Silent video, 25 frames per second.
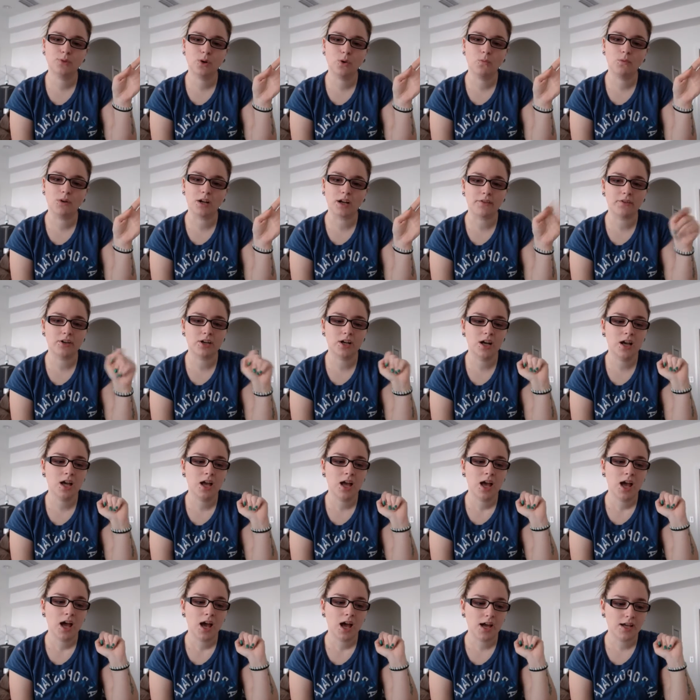Whatever.
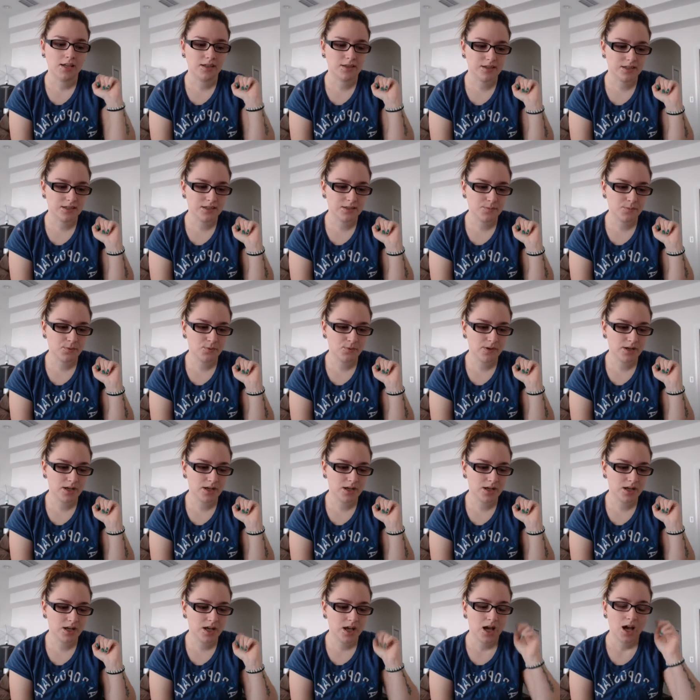At this
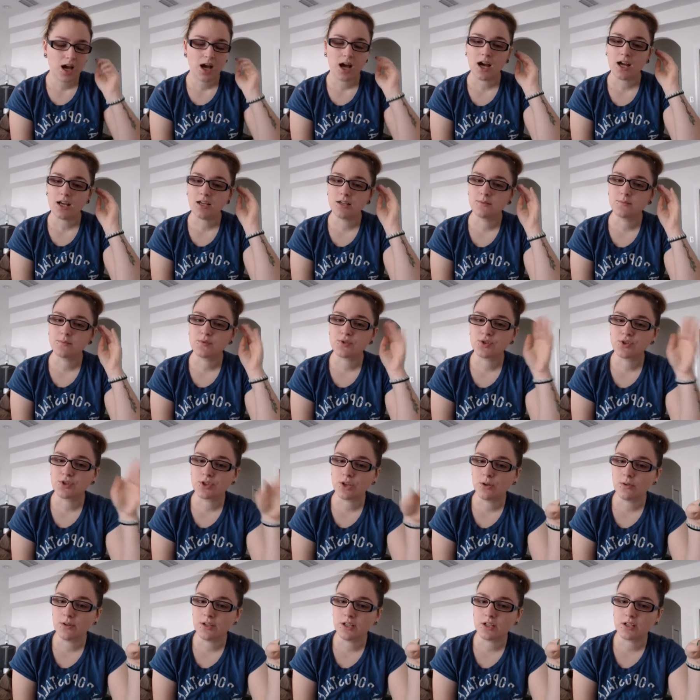point, I am
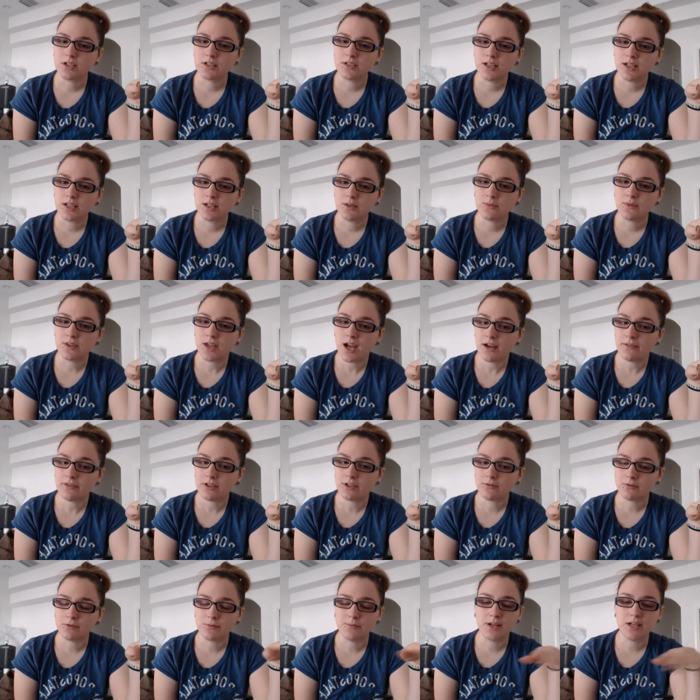so irritated with
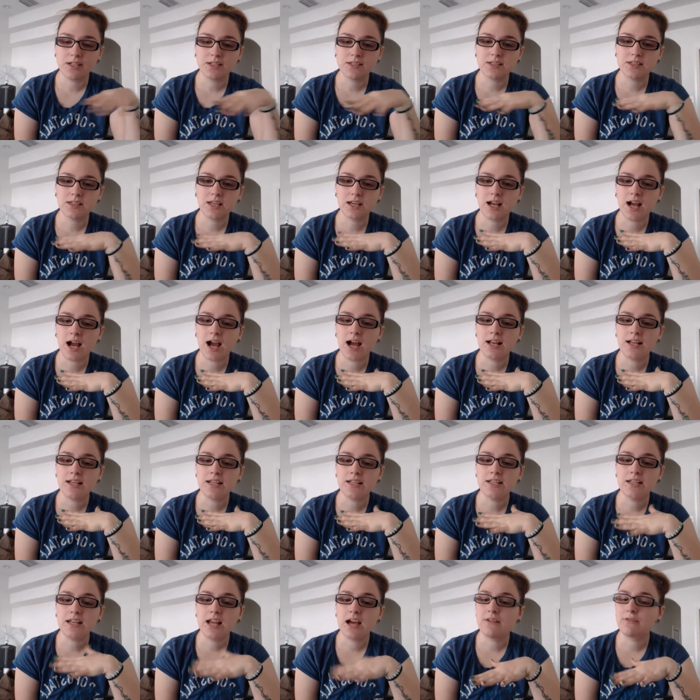having roommates. Like, I
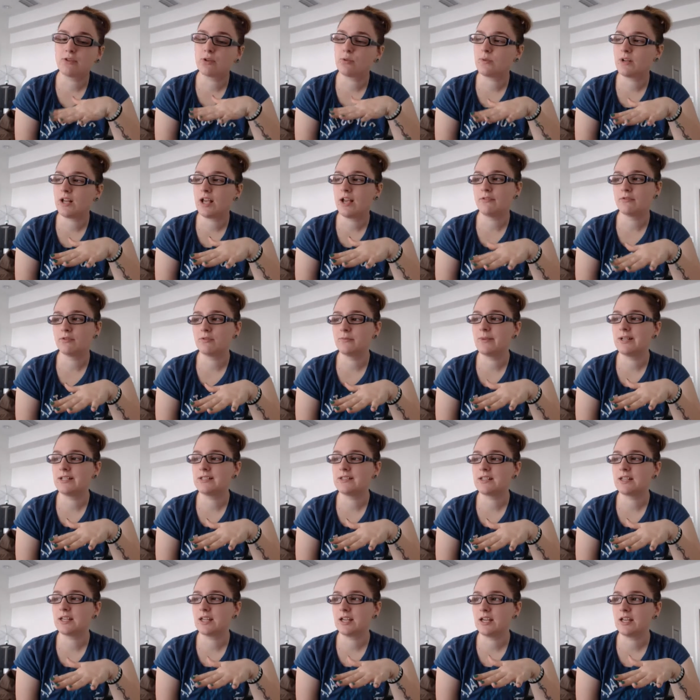never want to have
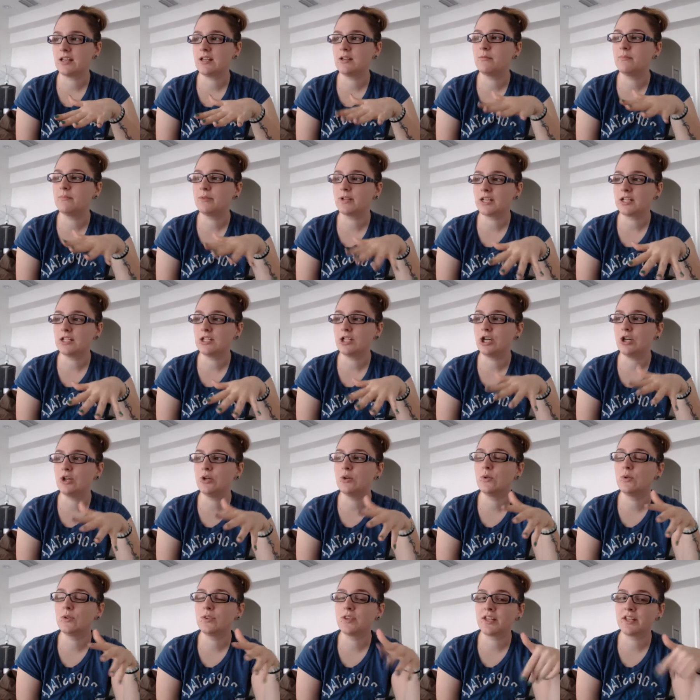roommates again, but I
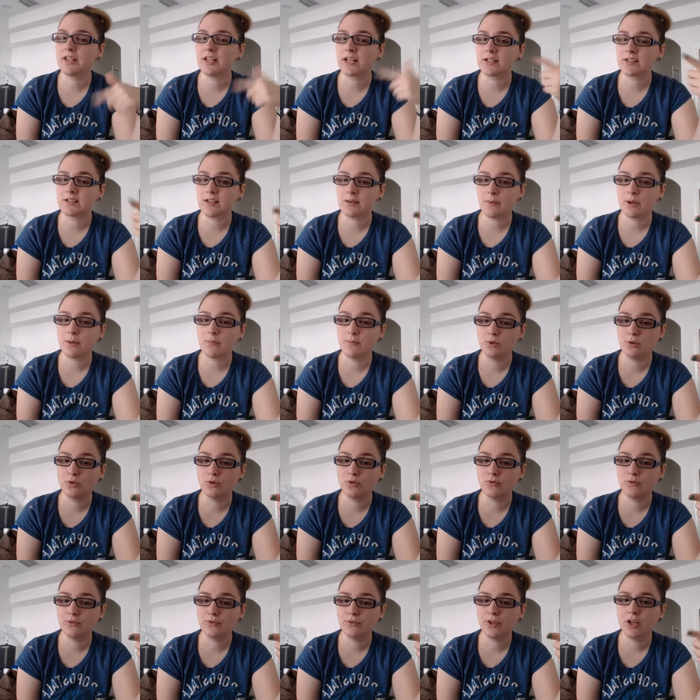know that next time I
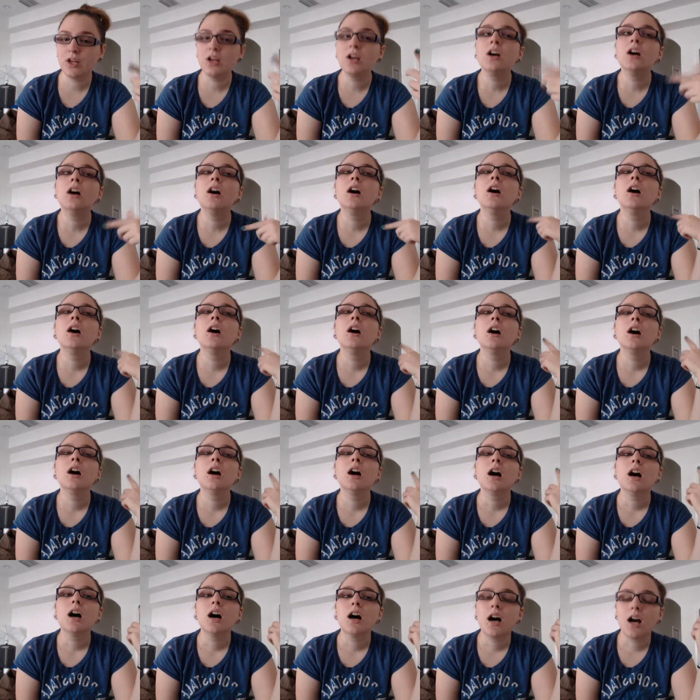move,
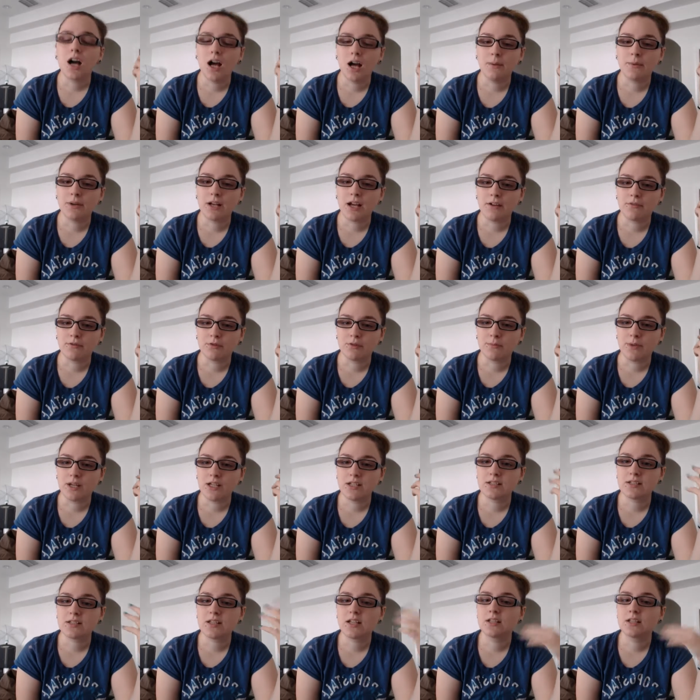I'm going to have roommates.